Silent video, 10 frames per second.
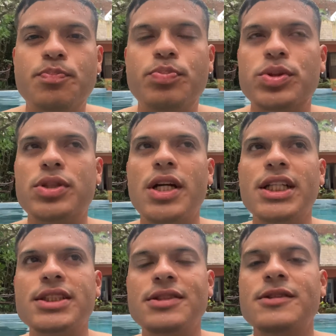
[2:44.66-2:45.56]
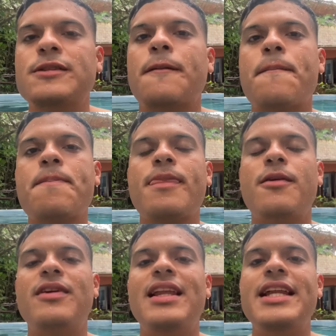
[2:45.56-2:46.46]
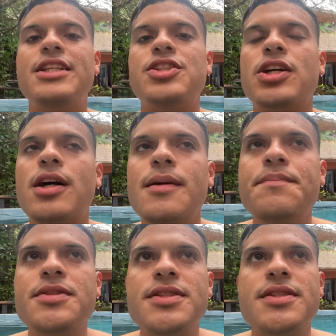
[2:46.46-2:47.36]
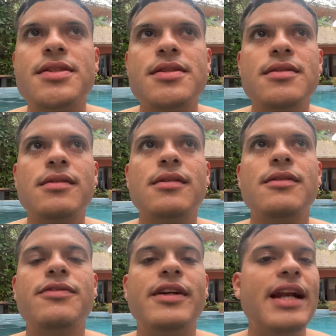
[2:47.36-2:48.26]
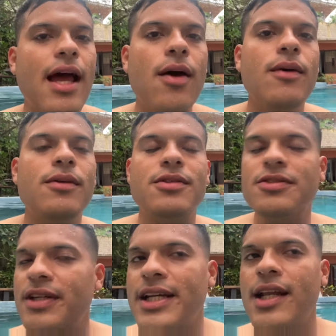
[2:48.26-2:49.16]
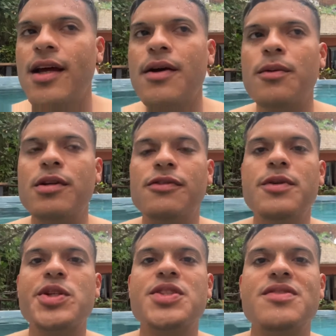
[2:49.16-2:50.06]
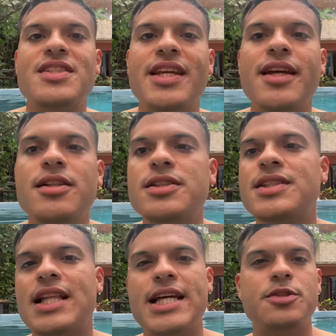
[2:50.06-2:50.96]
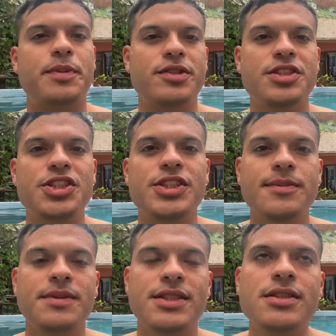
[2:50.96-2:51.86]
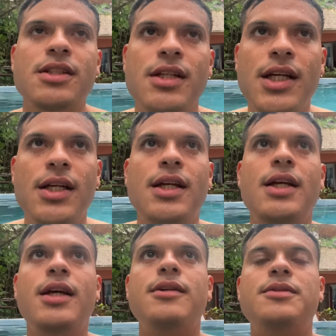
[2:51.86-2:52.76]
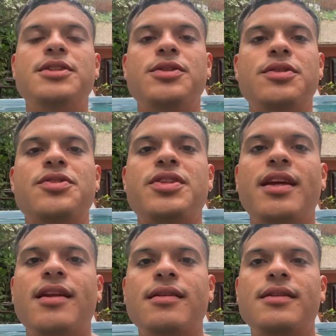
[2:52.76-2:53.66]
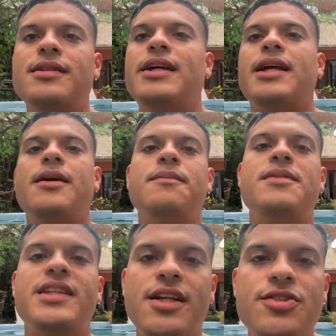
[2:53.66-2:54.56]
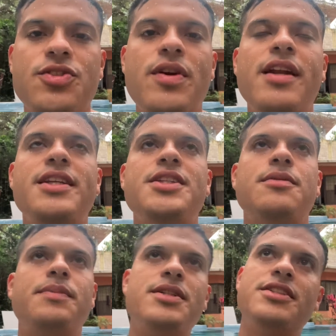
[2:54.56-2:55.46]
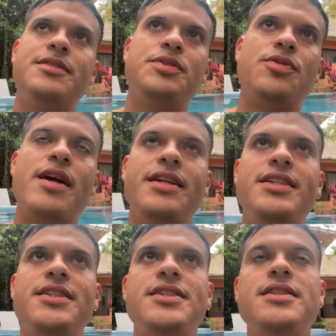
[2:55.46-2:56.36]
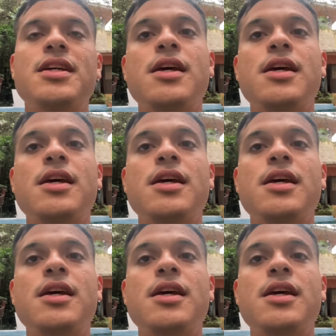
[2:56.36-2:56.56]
product related jobs for now or right now. I want to focus on sales / partnerships. I wanted to understand like sales strategies and partnership strategies.